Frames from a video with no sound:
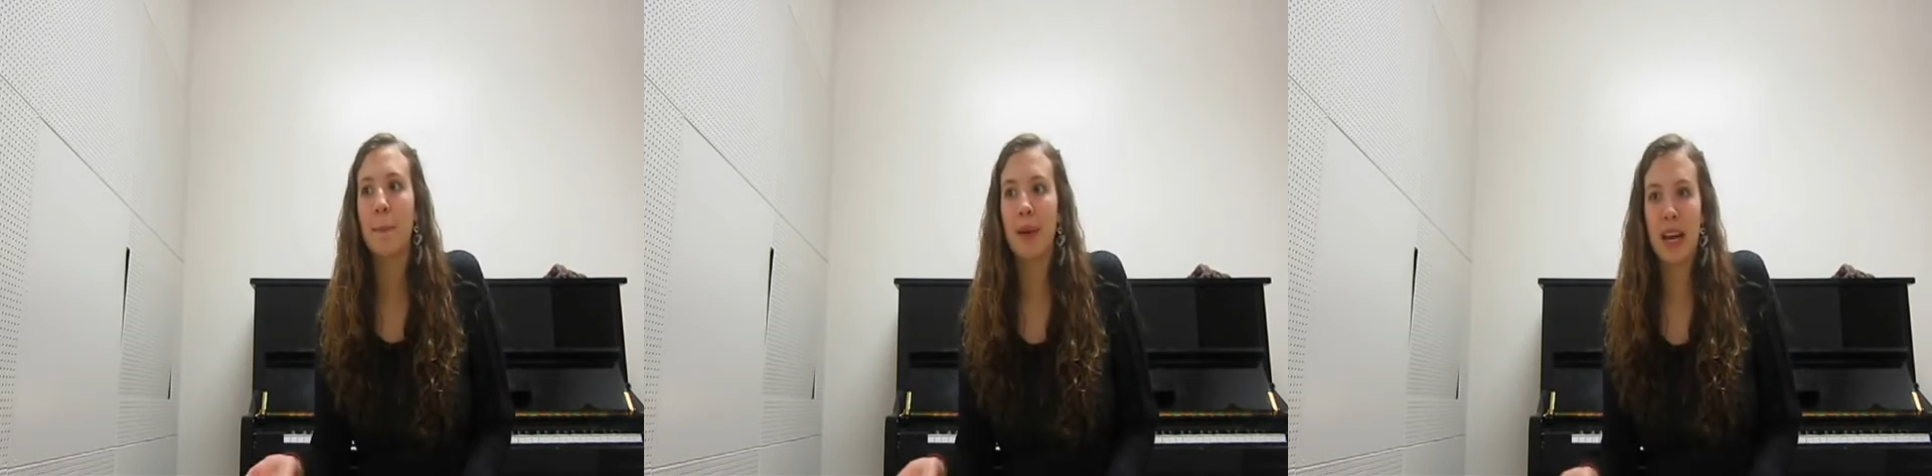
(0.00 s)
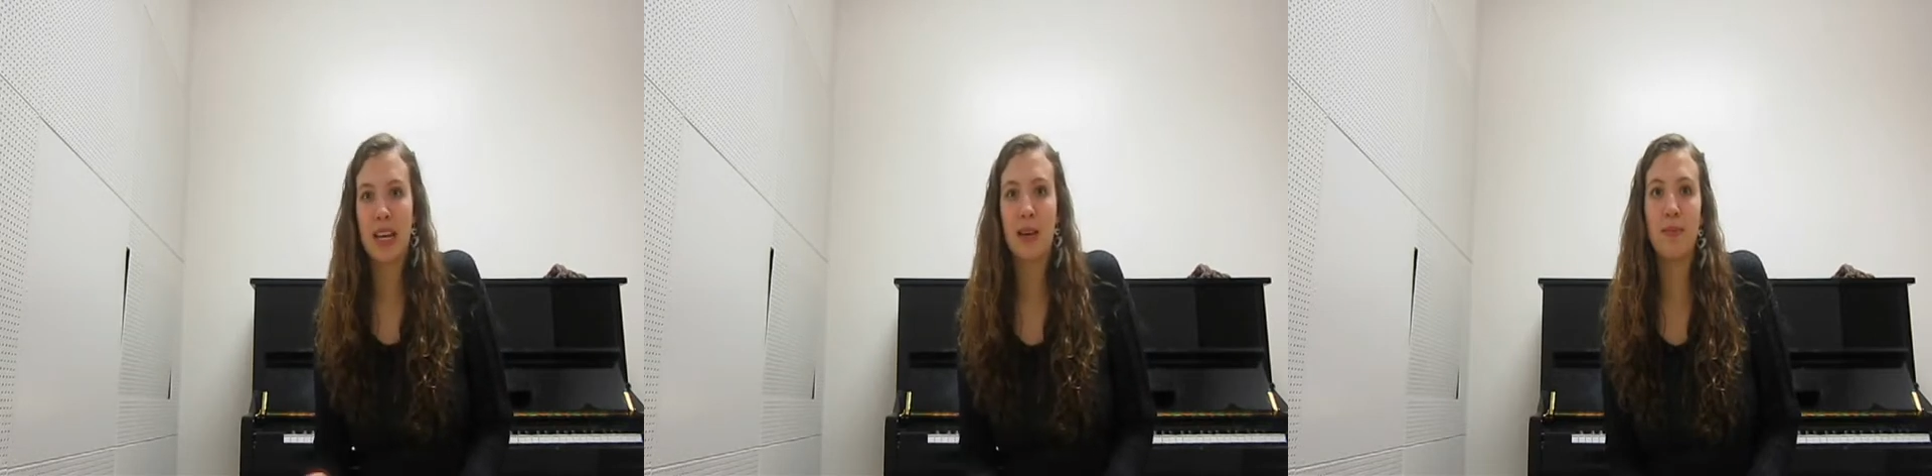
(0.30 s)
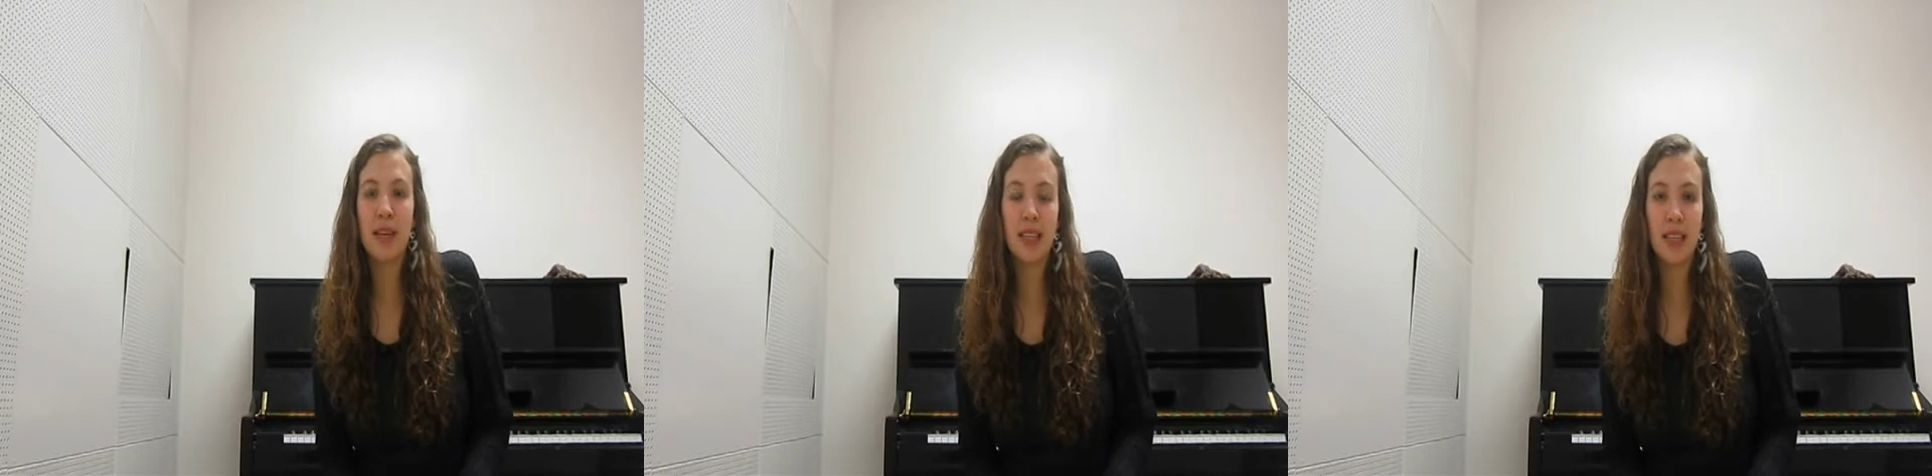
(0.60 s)
money,
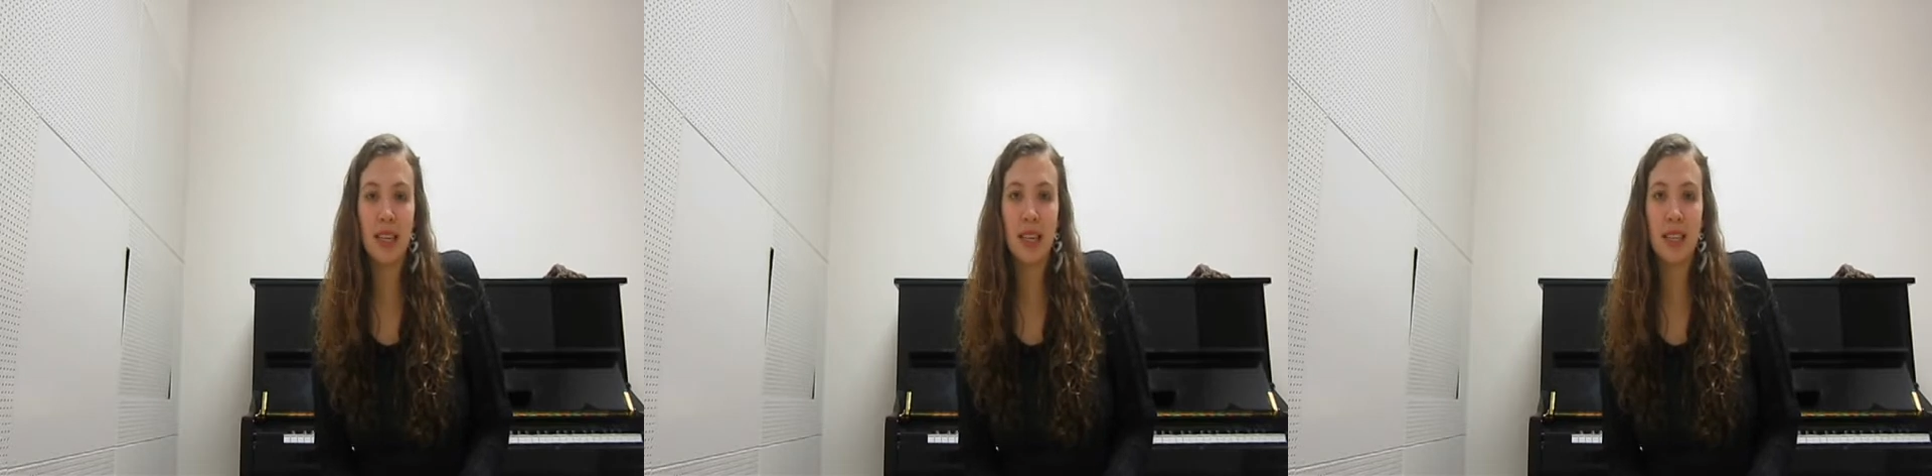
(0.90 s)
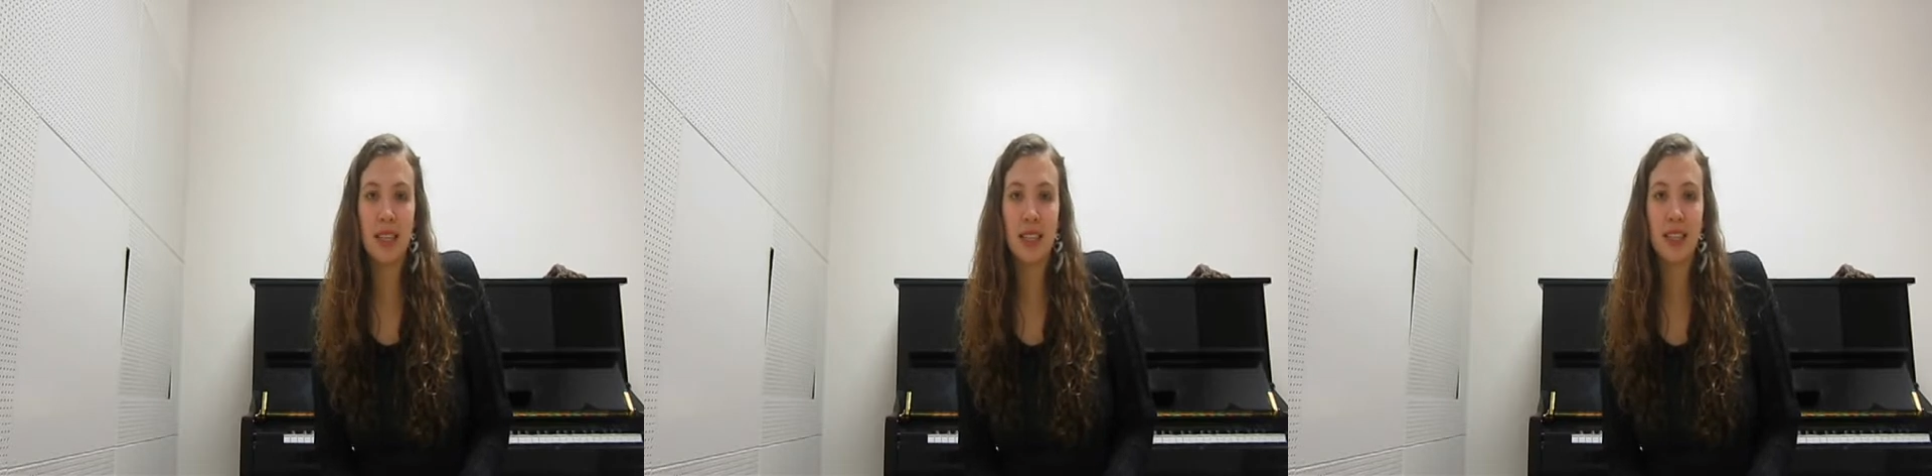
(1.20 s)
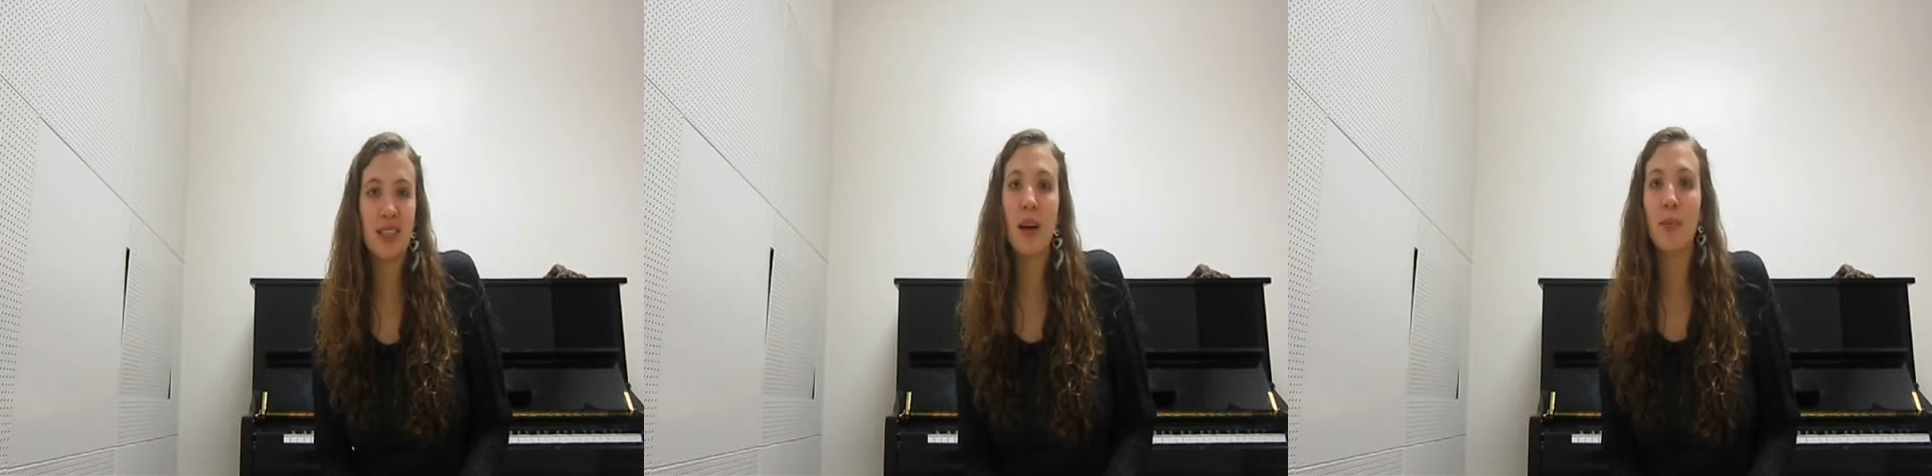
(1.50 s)

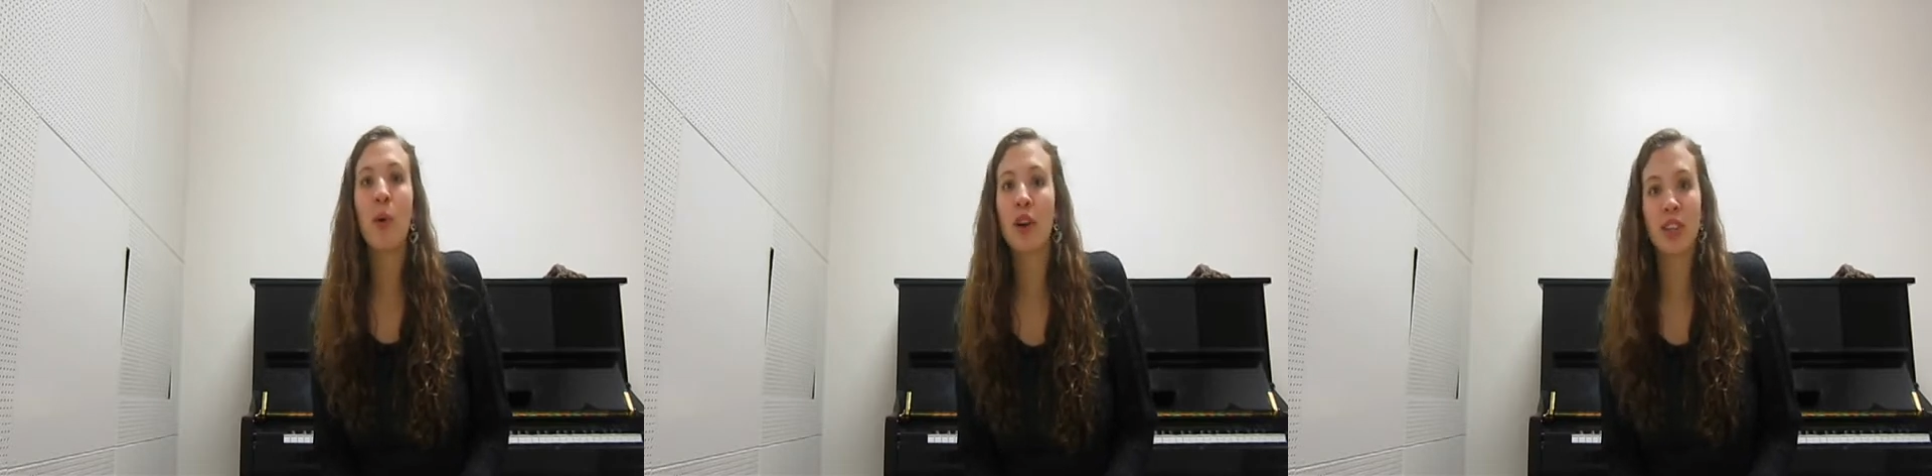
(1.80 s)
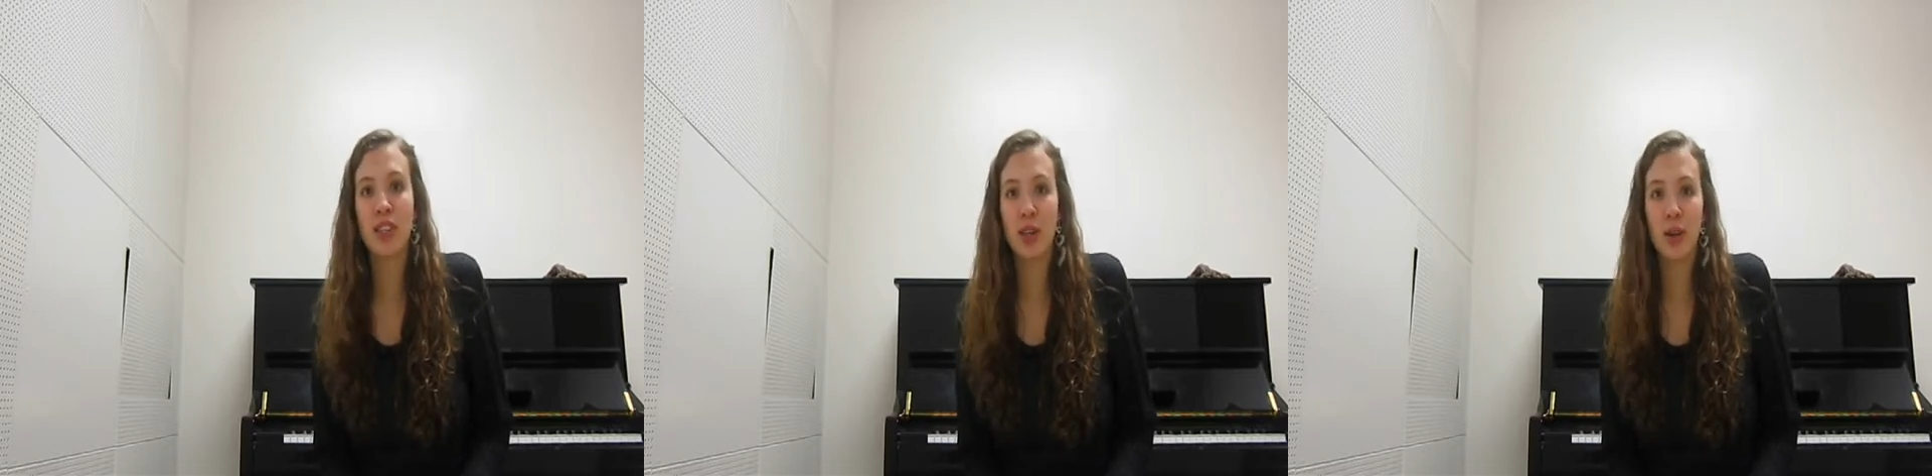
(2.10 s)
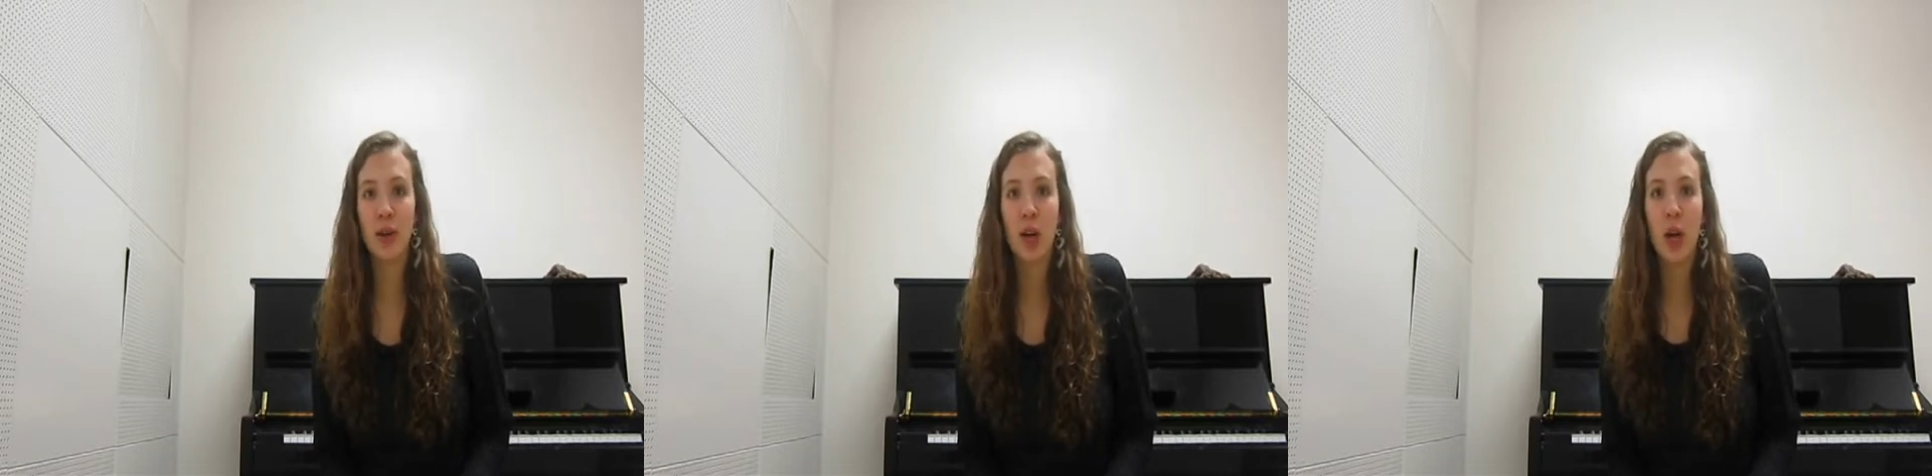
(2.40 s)
business, it's not important to you.